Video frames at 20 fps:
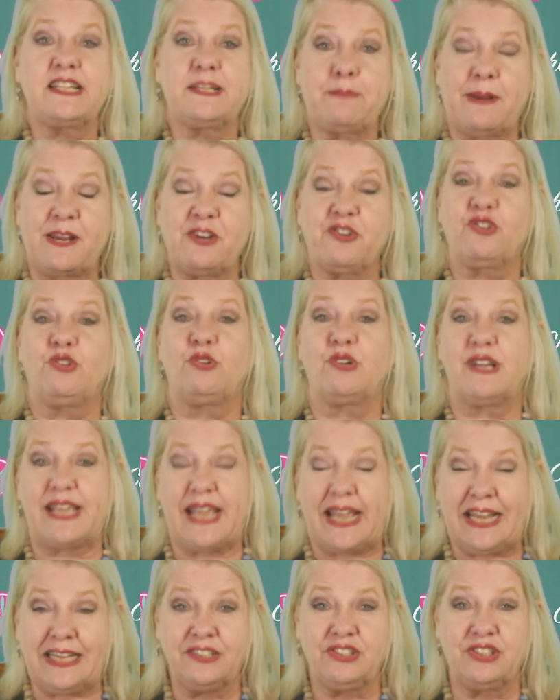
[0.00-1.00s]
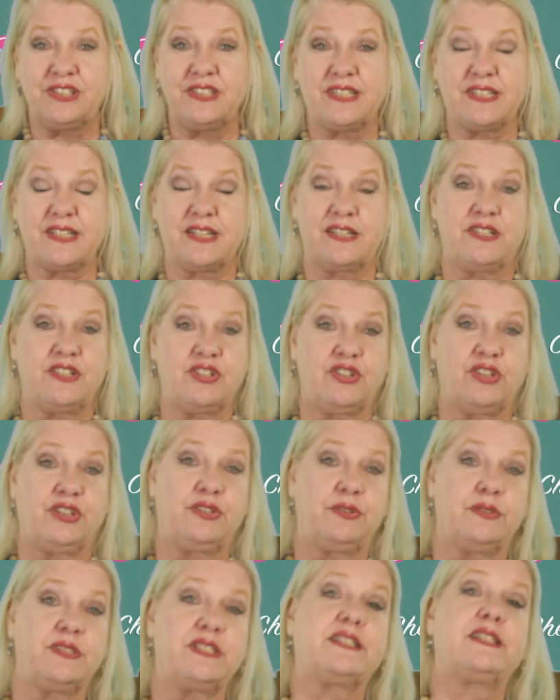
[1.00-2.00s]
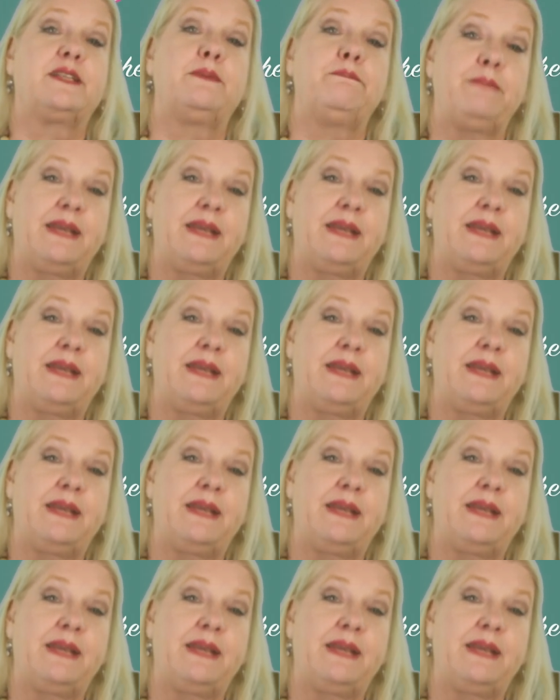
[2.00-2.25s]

special gadgets is to use the